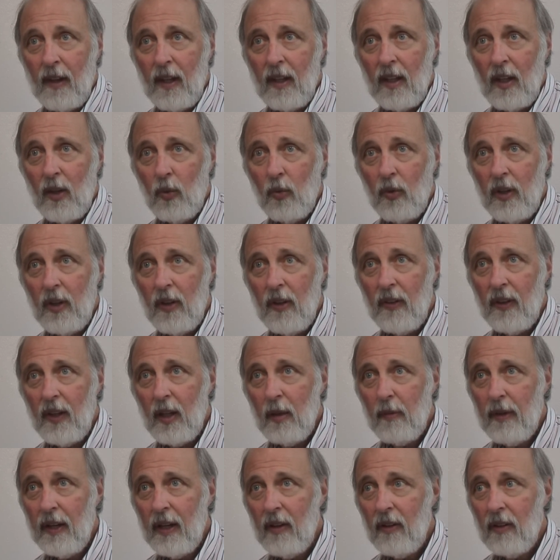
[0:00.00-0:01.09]
What do you think
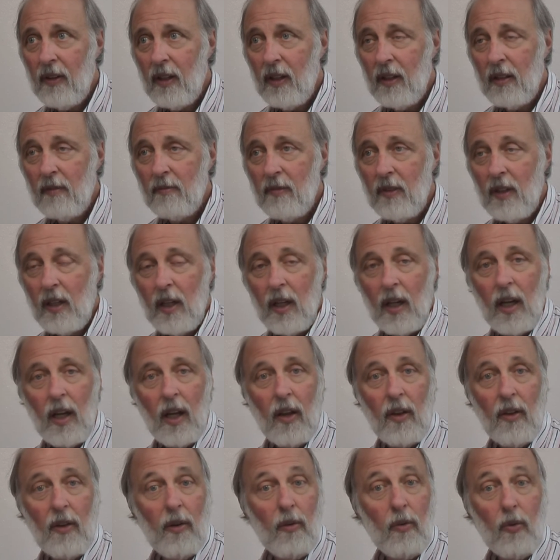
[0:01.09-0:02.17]
about
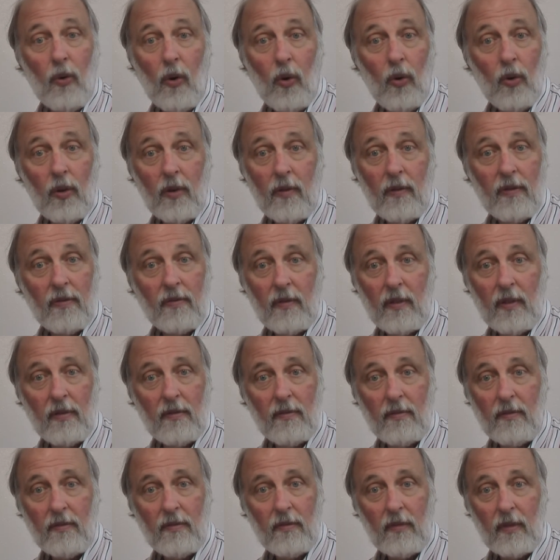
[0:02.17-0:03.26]
the role of
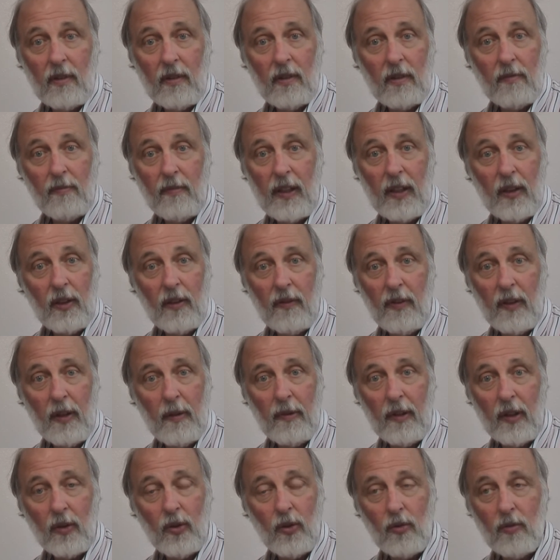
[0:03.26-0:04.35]
male and
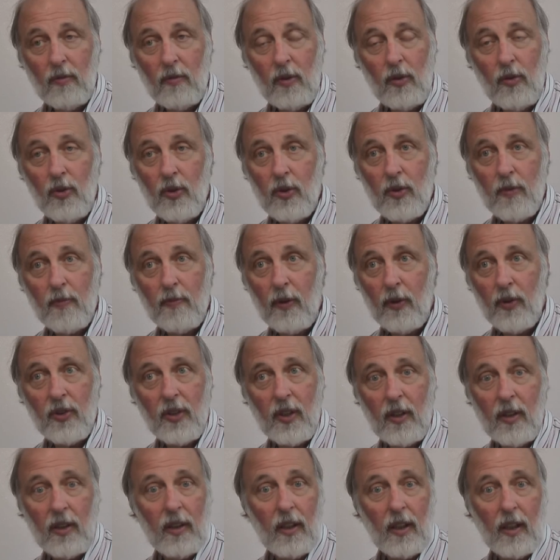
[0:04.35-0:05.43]
female? Who's supposed to
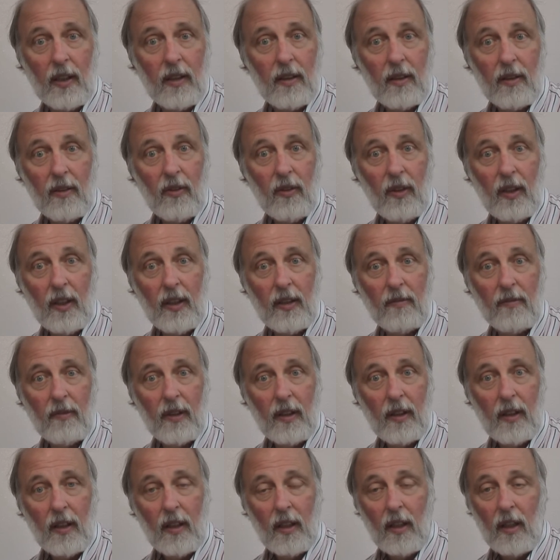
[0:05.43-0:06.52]
cook, right?
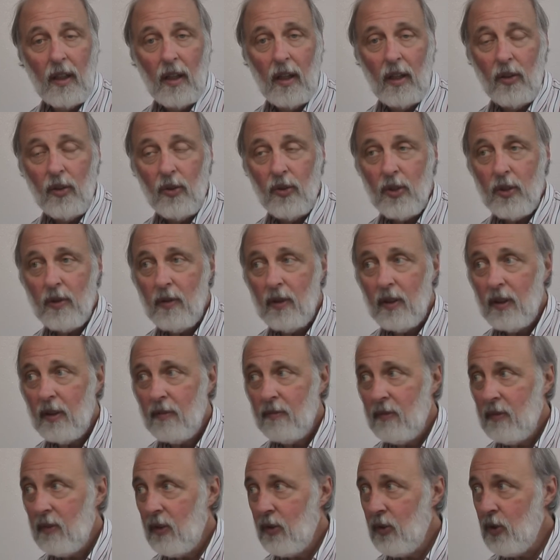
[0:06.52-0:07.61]
Who's
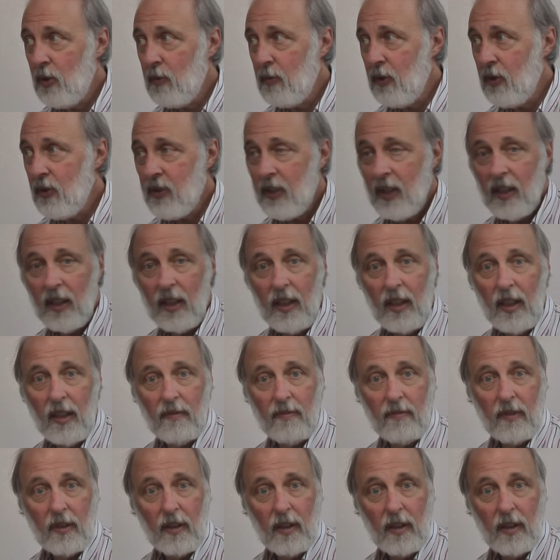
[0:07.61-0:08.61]
supposed to clean?